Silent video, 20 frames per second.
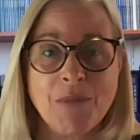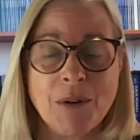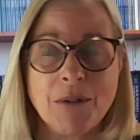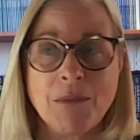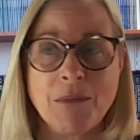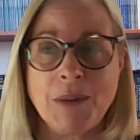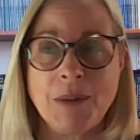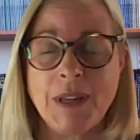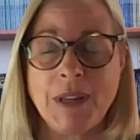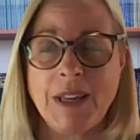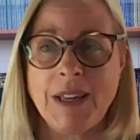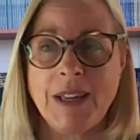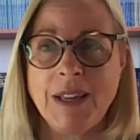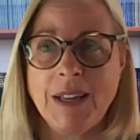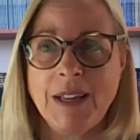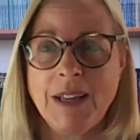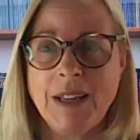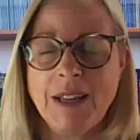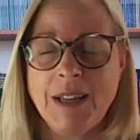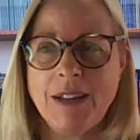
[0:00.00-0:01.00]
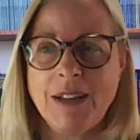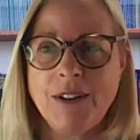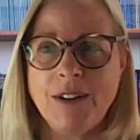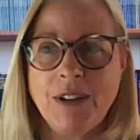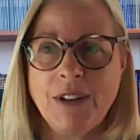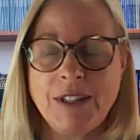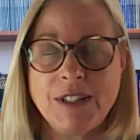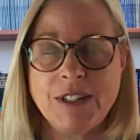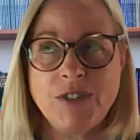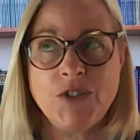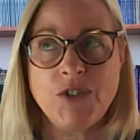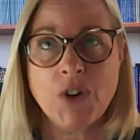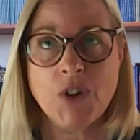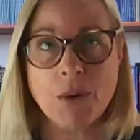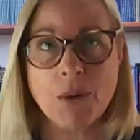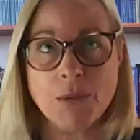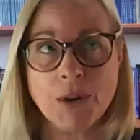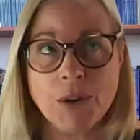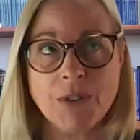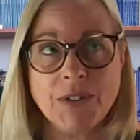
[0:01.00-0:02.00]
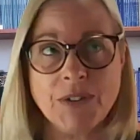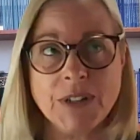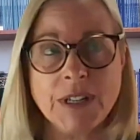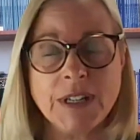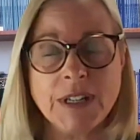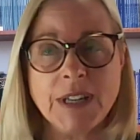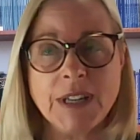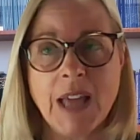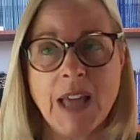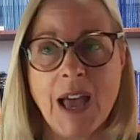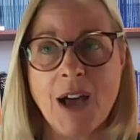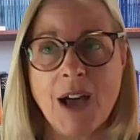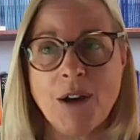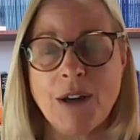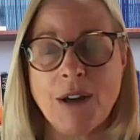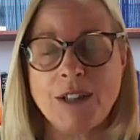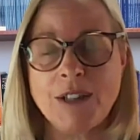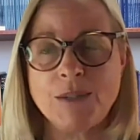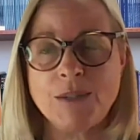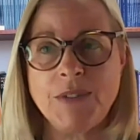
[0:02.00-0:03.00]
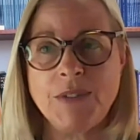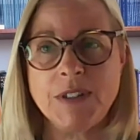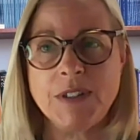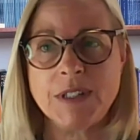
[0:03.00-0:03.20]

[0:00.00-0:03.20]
Probably it's dropped off a little now as we've